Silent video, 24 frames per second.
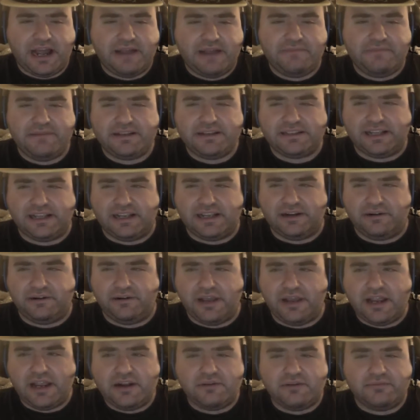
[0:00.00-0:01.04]
I miss
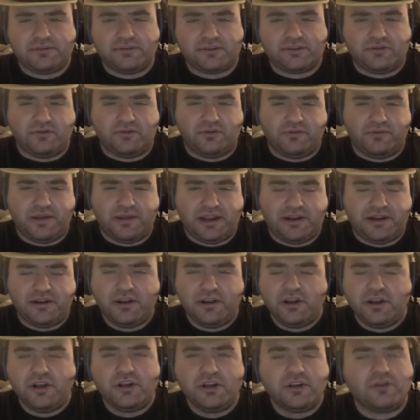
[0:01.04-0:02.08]
Enel. Enel was cool, man.
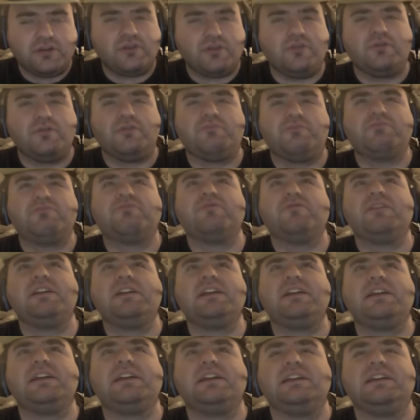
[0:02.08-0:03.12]
No, Oda,
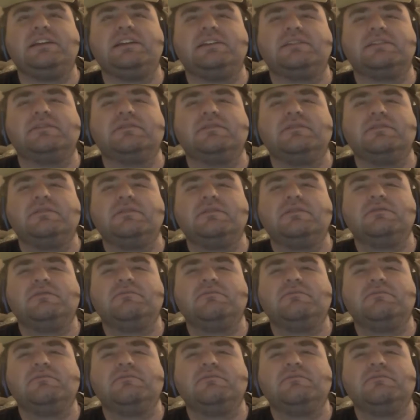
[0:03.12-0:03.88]
please.